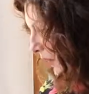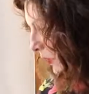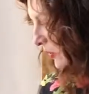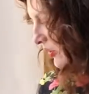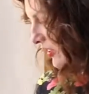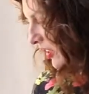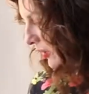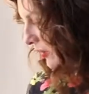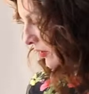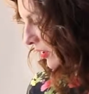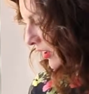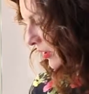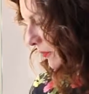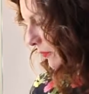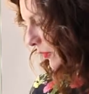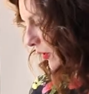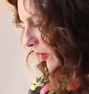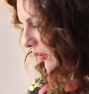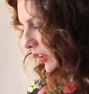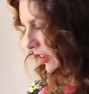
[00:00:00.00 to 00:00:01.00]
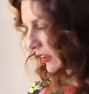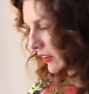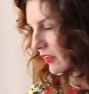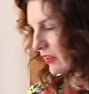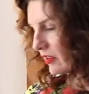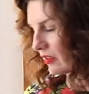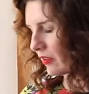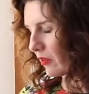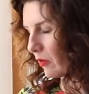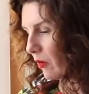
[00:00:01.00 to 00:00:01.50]
Also, another product
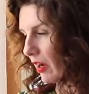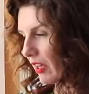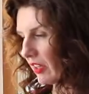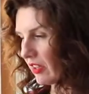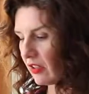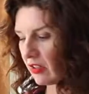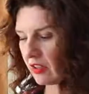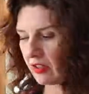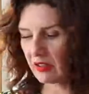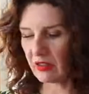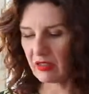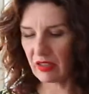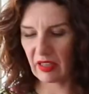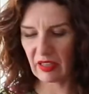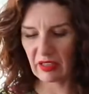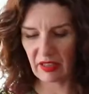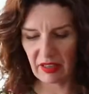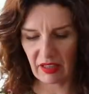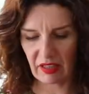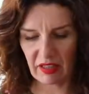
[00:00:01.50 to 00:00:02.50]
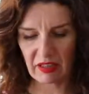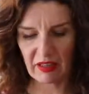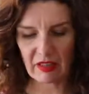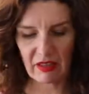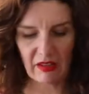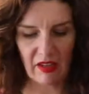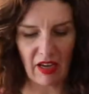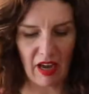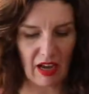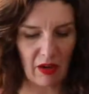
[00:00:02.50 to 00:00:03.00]
that's quite good is
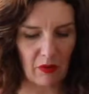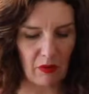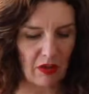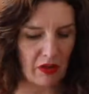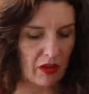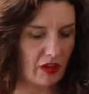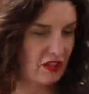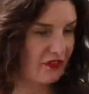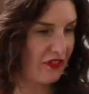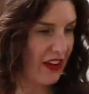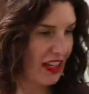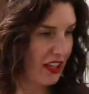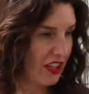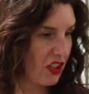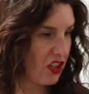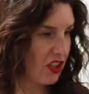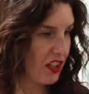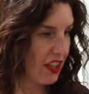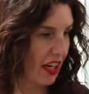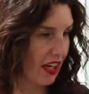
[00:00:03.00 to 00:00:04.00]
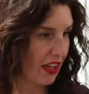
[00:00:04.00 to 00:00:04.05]
the Hourglass Vanish Stick.